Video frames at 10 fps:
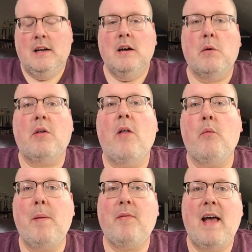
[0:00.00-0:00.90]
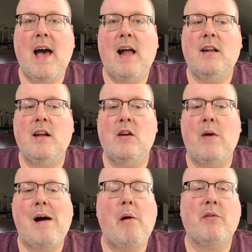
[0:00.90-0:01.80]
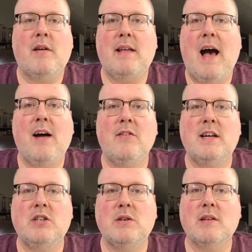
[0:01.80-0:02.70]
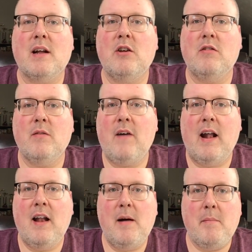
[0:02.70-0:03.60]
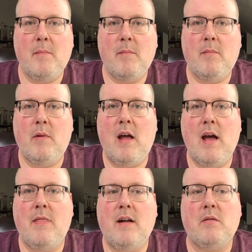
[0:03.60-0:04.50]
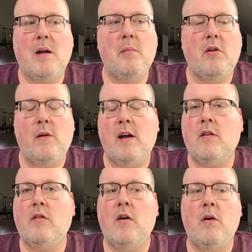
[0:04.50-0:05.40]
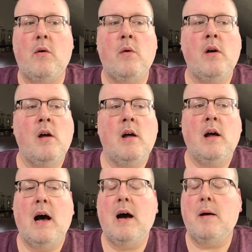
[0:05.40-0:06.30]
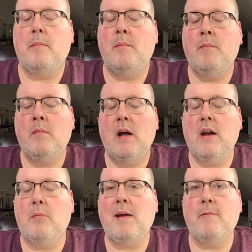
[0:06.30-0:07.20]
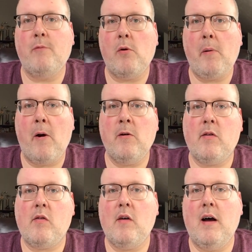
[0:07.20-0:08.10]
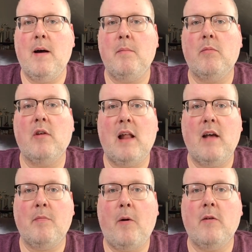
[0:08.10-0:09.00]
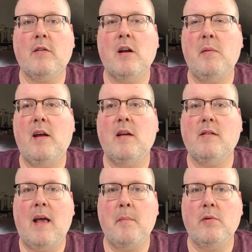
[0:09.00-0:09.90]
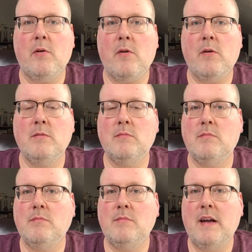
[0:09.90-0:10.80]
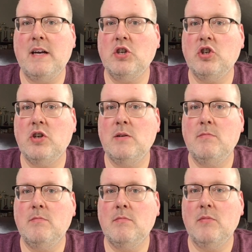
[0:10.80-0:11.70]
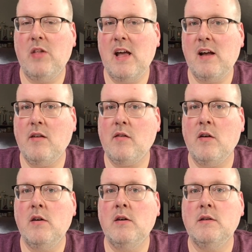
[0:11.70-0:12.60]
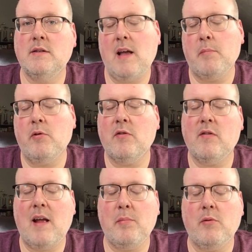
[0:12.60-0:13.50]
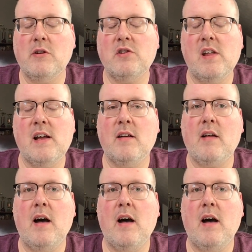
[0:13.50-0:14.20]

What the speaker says: with all the WIPs I had, didn't know how I was going to tackle it, and she's like, just divide it up. And that's what I'm doing. So it'll be in 4 parts. Today's part's gonna be sampler-ish things, samplers and sampler-ish things.